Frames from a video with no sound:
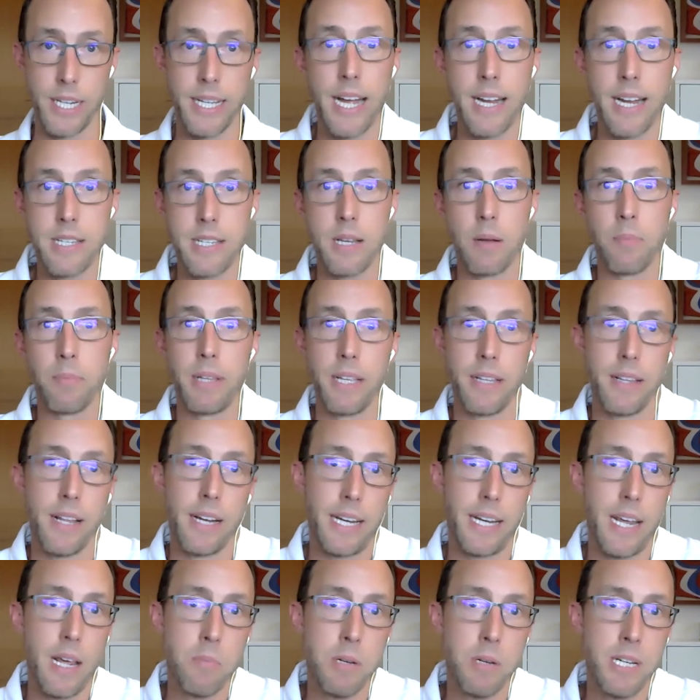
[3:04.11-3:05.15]
And that's something
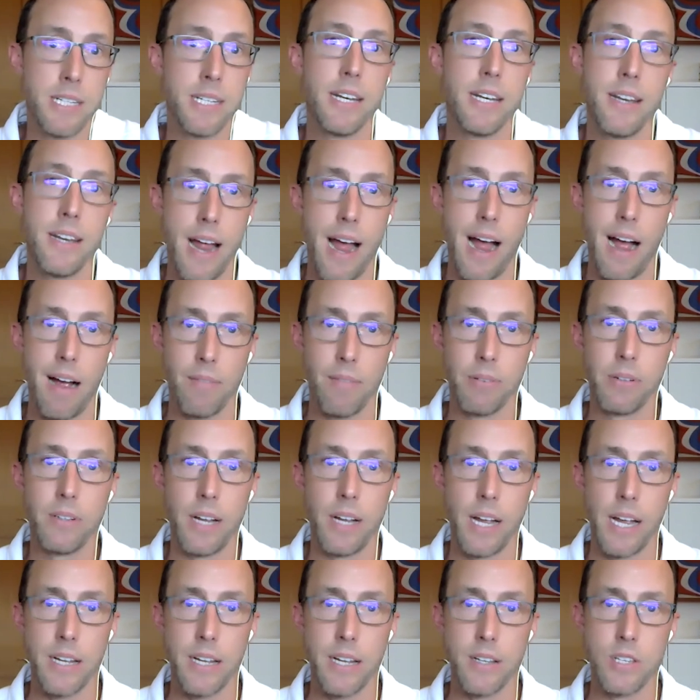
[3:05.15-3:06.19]
that Cayman didn't have.
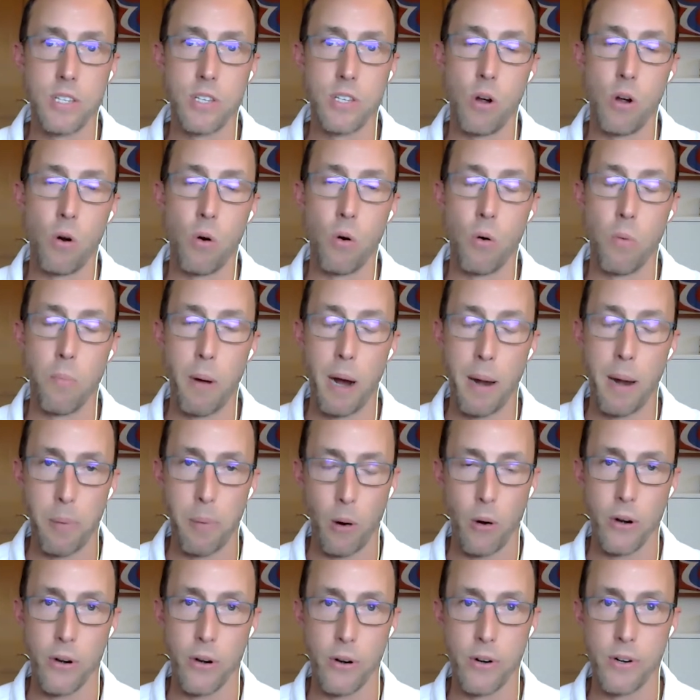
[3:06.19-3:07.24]
And so my
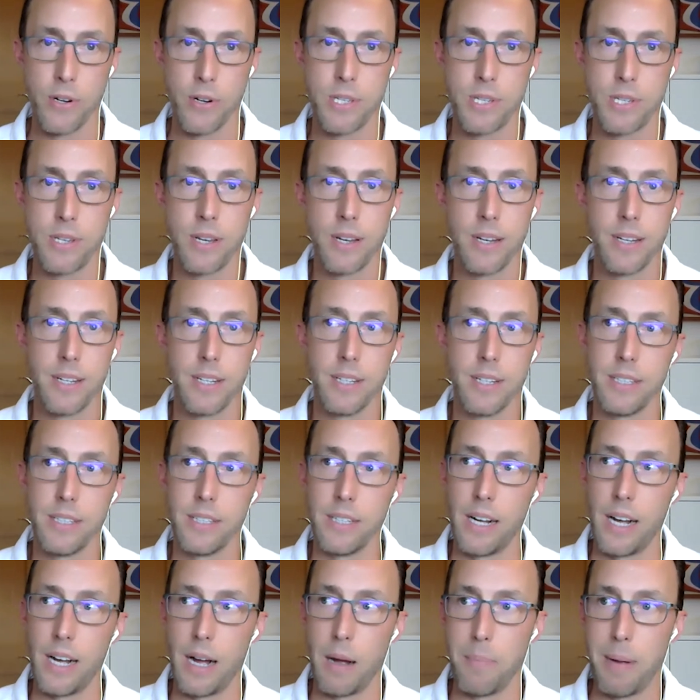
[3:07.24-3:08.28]
partners
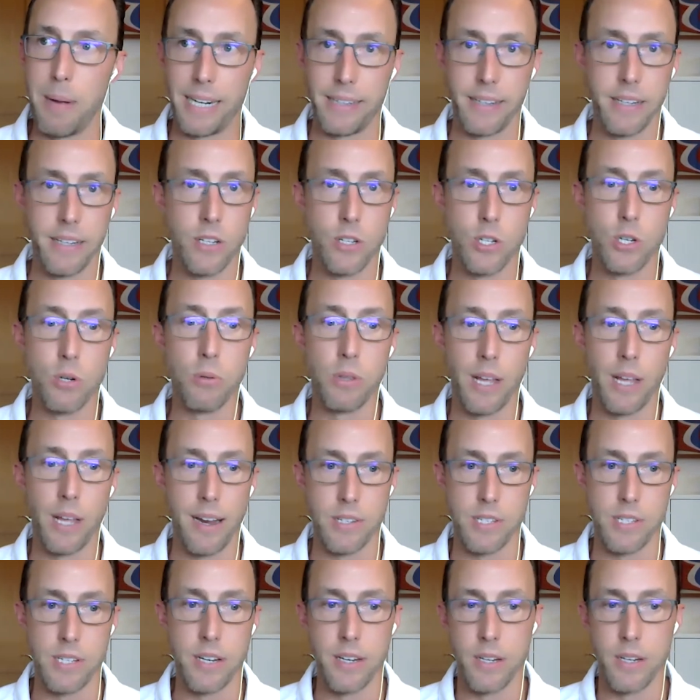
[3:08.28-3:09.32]
back in
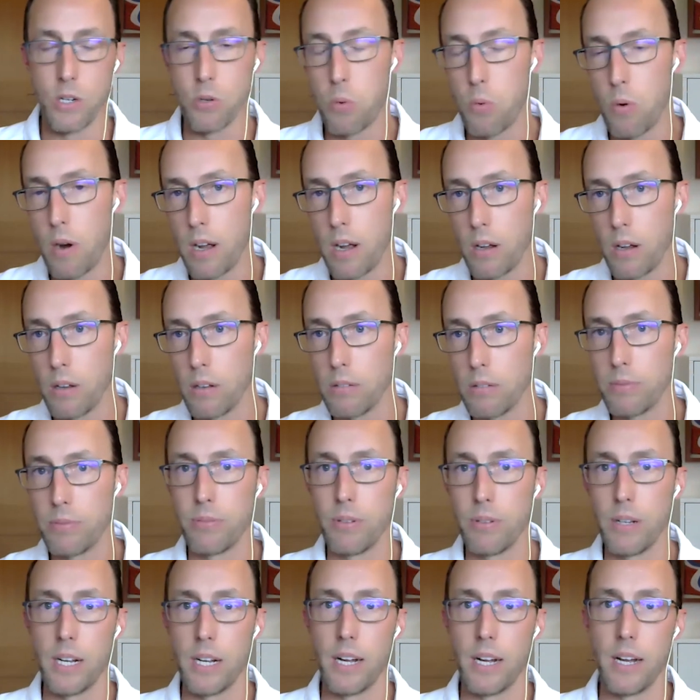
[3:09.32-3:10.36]

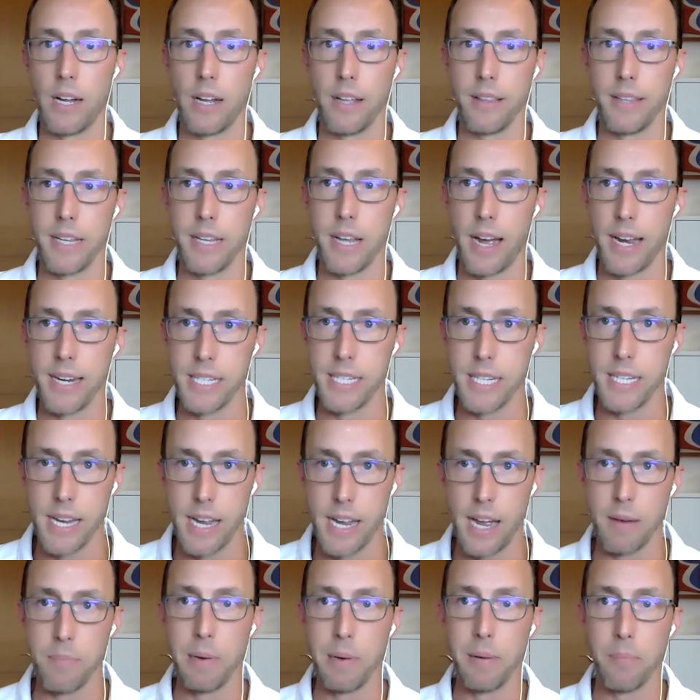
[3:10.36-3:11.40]
2012, the idea
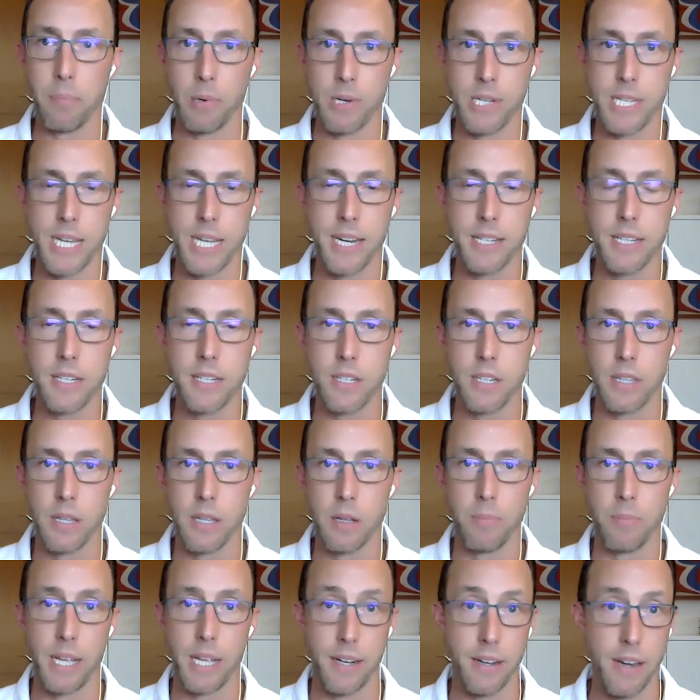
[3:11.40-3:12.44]
had been presented to
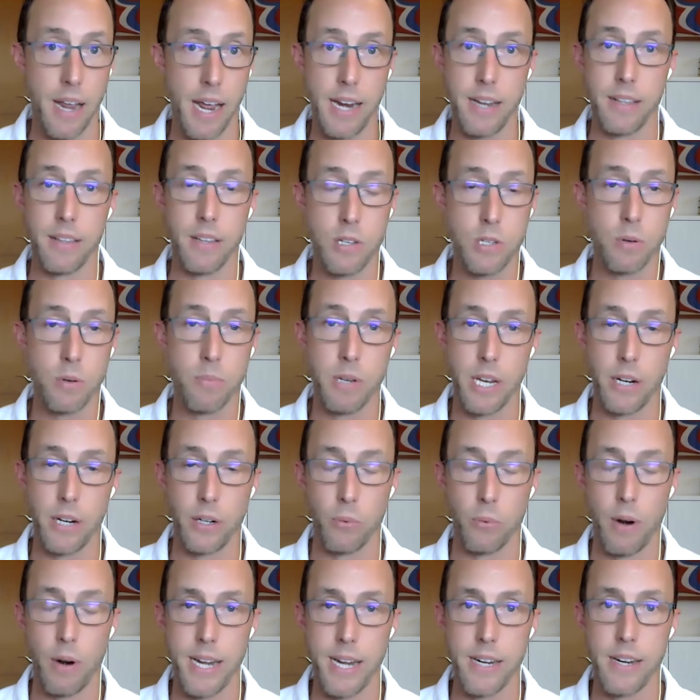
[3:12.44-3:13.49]
them that, hey, this would be a
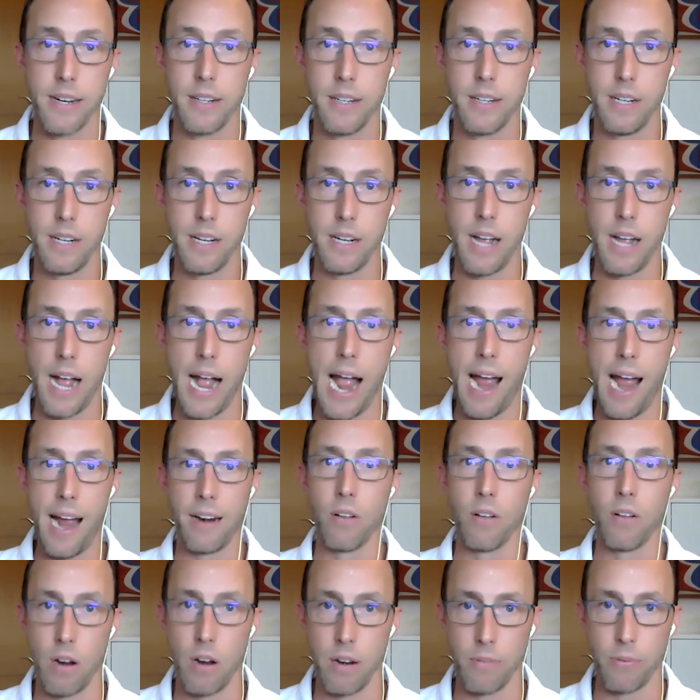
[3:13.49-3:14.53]
great
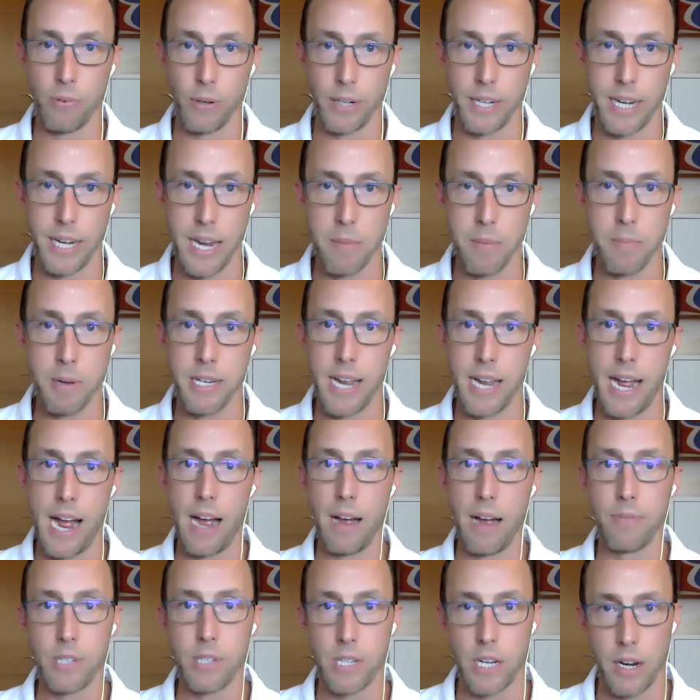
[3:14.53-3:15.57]
add-on for Cayman to
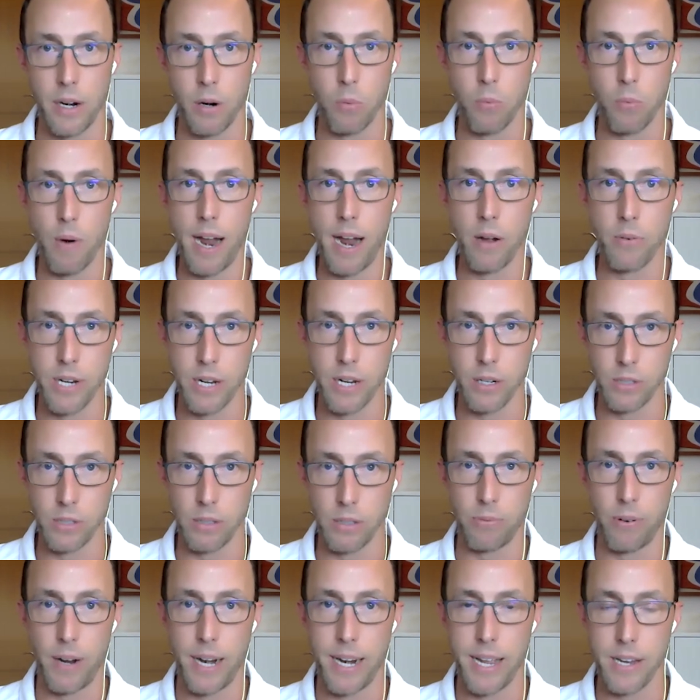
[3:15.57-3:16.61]
have to kind of round out
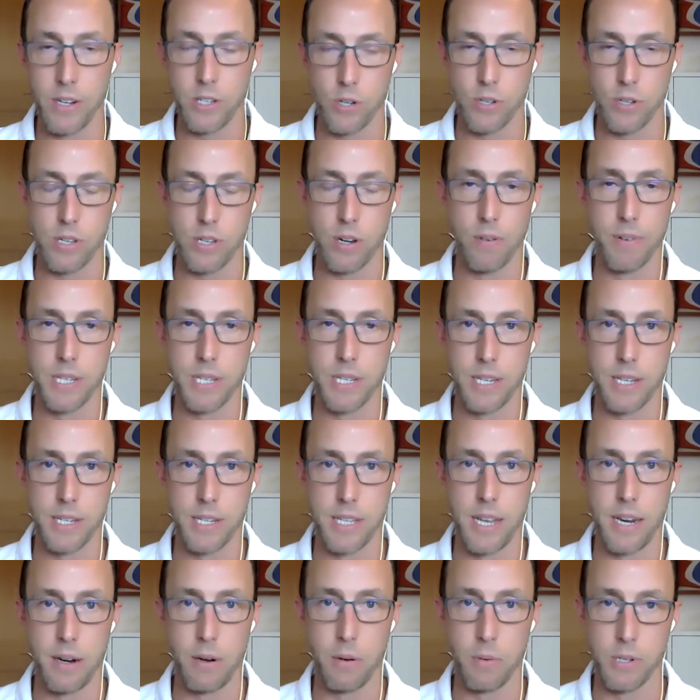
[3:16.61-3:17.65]
the financial
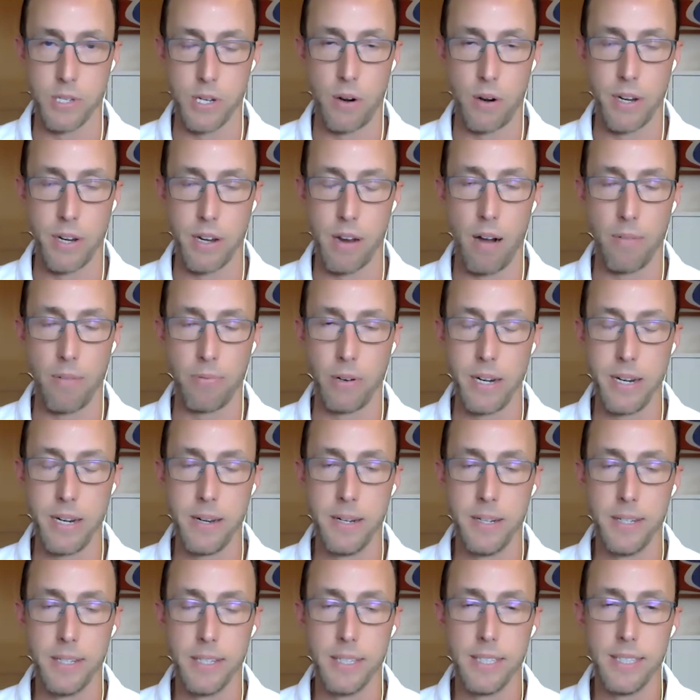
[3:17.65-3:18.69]
services that it was already
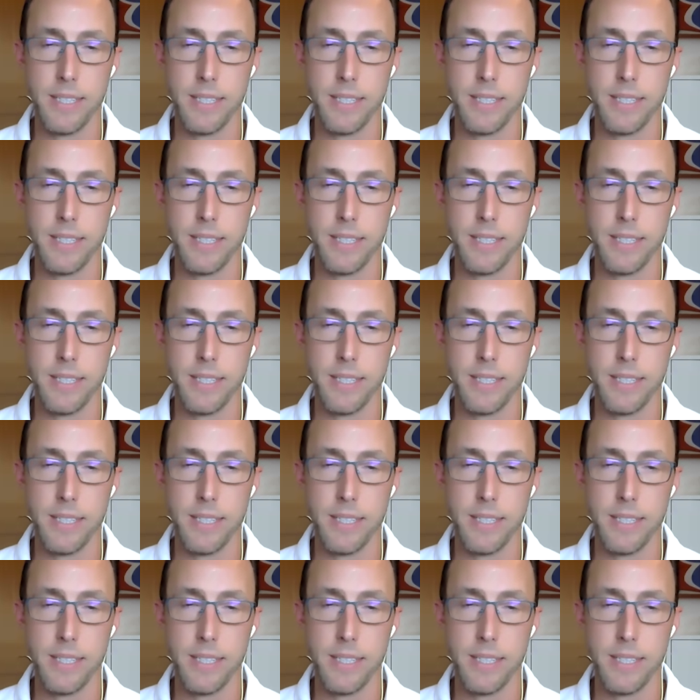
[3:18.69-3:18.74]
offering.